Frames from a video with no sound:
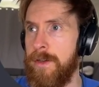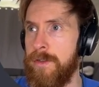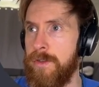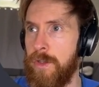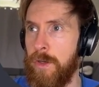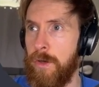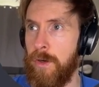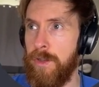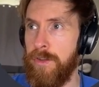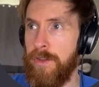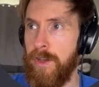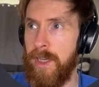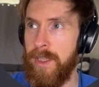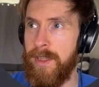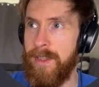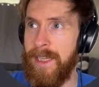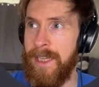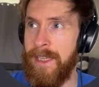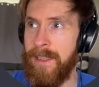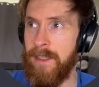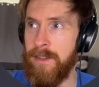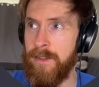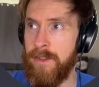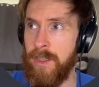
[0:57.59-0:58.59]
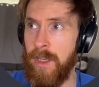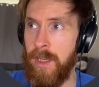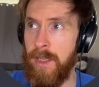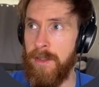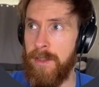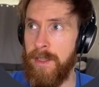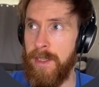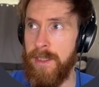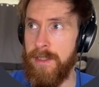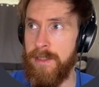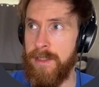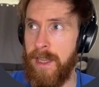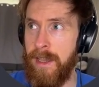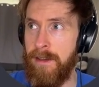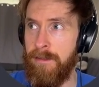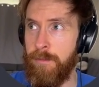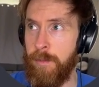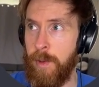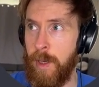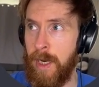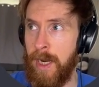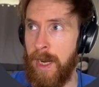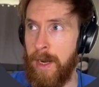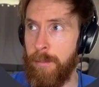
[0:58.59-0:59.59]
So you're a data scientist,
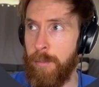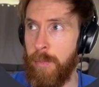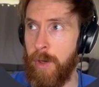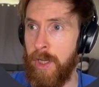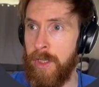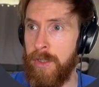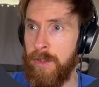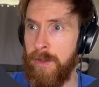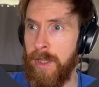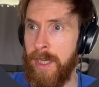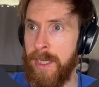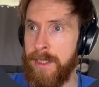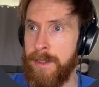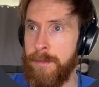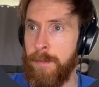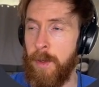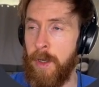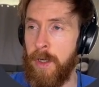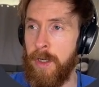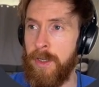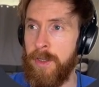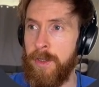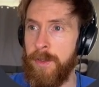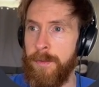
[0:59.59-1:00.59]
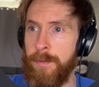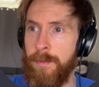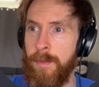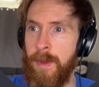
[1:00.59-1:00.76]
FPL and Python expert.